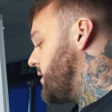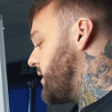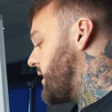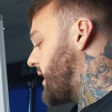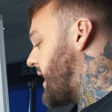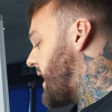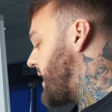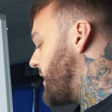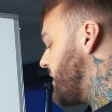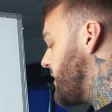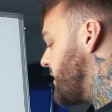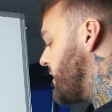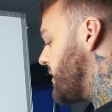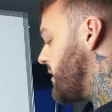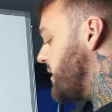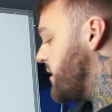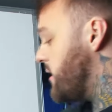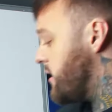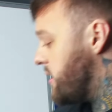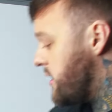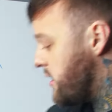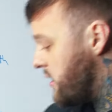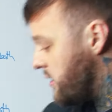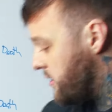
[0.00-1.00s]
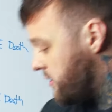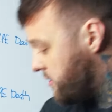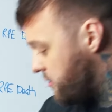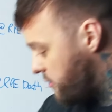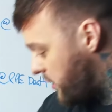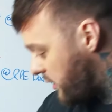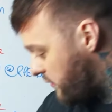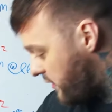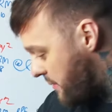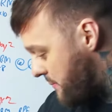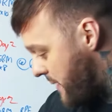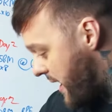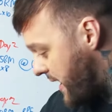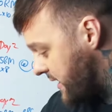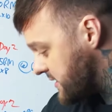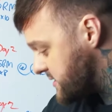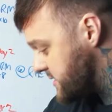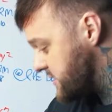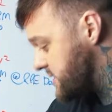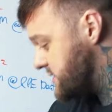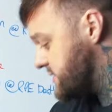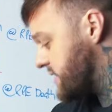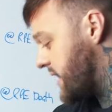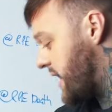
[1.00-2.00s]
again. 3 rep max
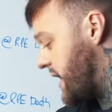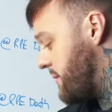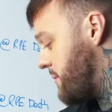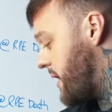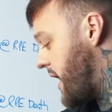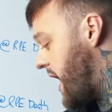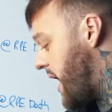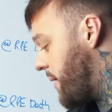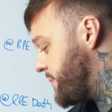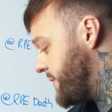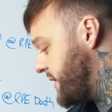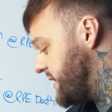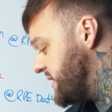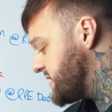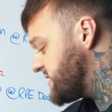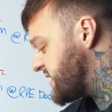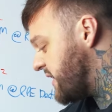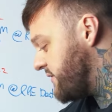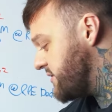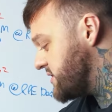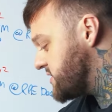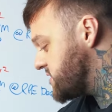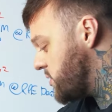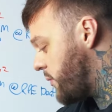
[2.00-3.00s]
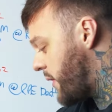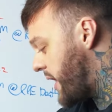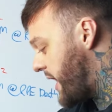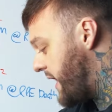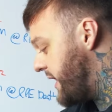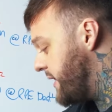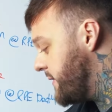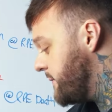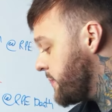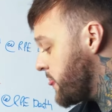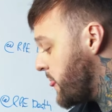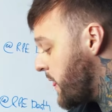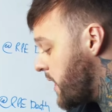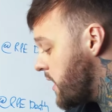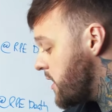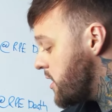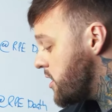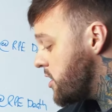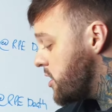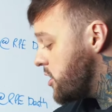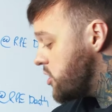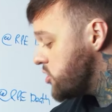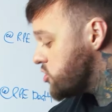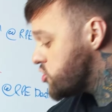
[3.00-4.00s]
this time, RP 7 to 8.
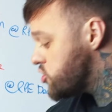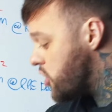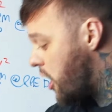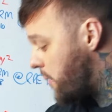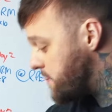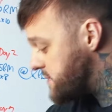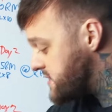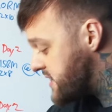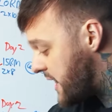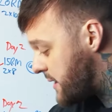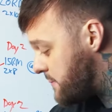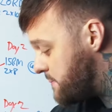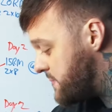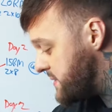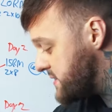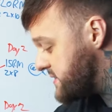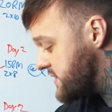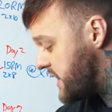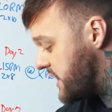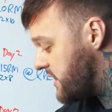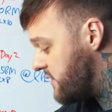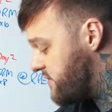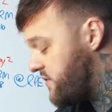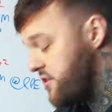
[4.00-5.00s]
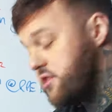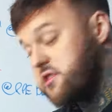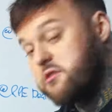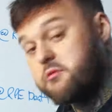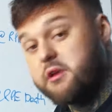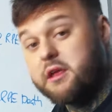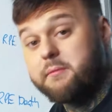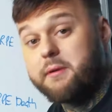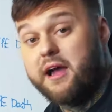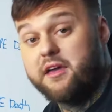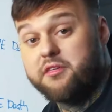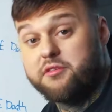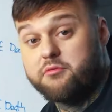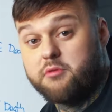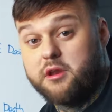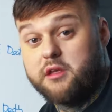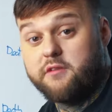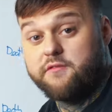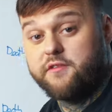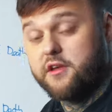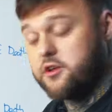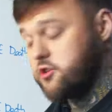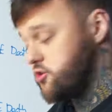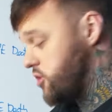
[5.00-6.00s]
Drop 10% for 3 by 3
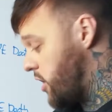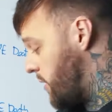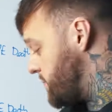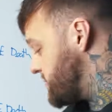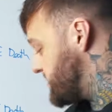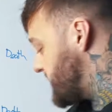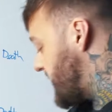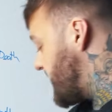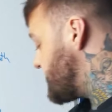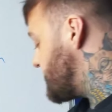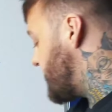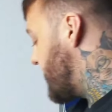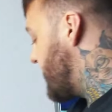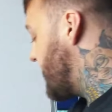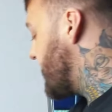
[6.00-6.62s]
for your drop sets. And